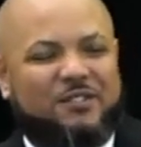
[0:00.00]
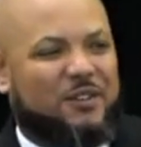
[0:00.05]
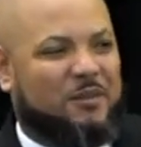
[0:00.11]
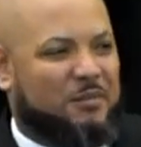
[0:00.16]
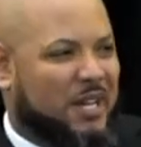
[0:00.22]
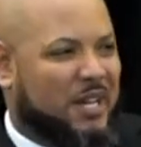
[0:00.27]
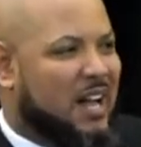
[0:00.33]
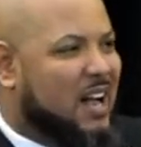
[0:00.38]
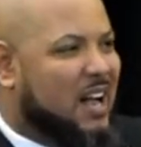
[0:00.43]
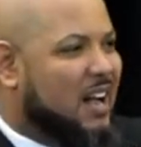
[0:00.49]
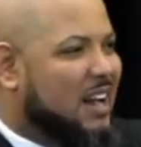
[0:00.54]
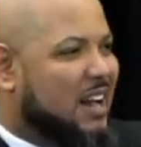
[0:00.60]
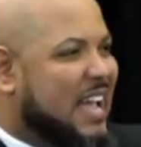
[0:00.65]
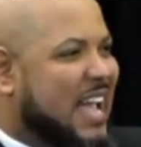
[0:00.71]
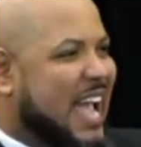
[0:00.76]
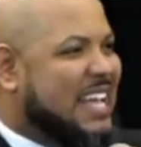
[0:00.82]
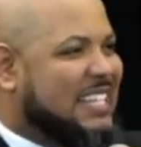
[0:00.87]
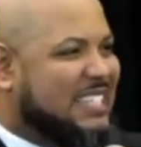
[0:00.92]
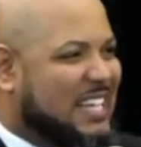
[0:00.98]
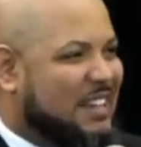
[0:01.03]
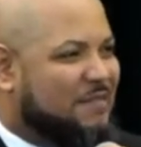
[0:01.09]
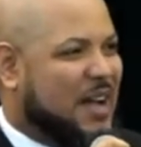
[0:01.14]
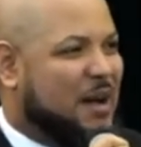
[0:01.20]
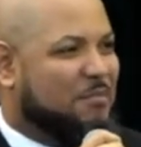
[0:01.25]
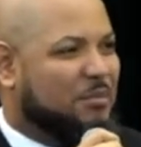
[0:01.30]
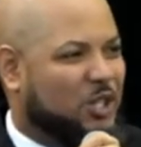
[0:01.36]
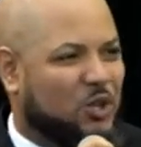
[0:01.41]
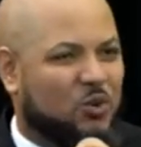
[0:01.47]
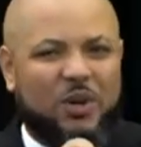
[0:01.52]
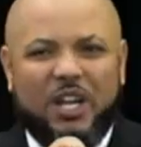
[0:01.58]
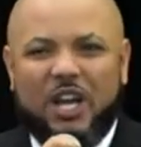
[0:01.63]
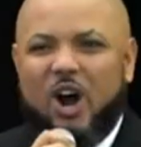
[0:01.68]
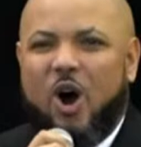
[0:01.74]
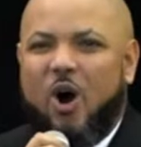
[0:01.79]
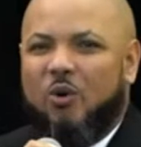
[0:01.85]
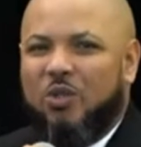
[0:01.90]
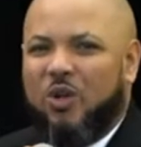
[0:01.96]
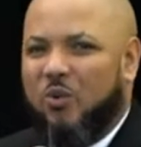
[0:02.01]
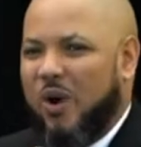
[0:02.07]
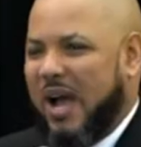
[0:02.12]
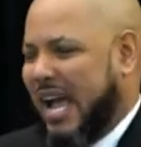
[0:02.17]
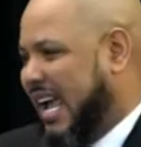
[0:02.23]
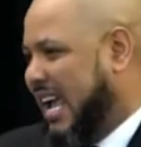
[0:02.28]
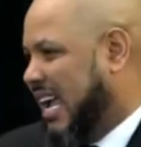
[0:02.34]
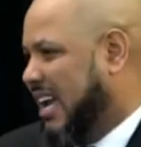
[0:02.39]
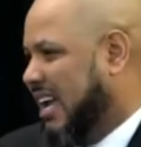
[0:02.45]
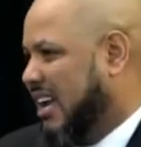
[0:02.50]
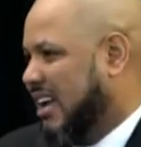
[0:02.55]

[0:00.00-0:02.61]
from God as if I'm doing it all the way?